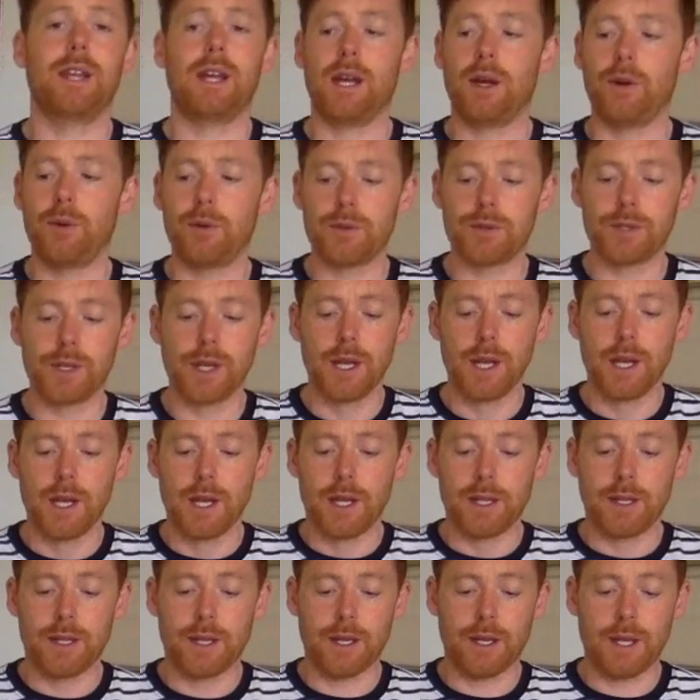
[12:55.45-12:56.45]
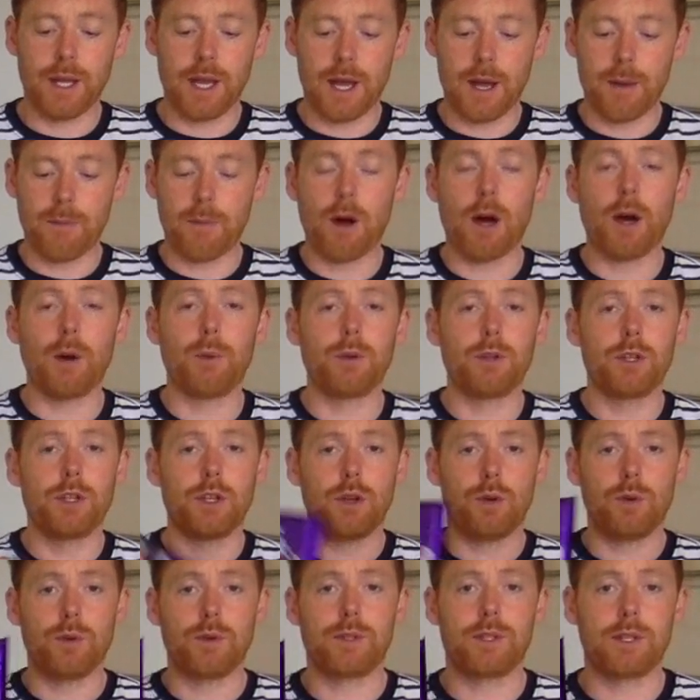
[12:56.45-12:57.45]
house that I would
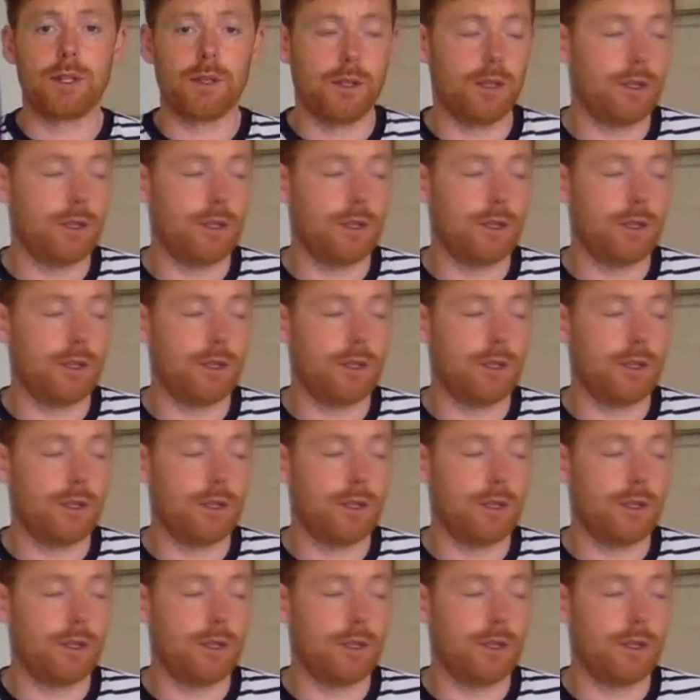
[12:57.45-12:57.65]
use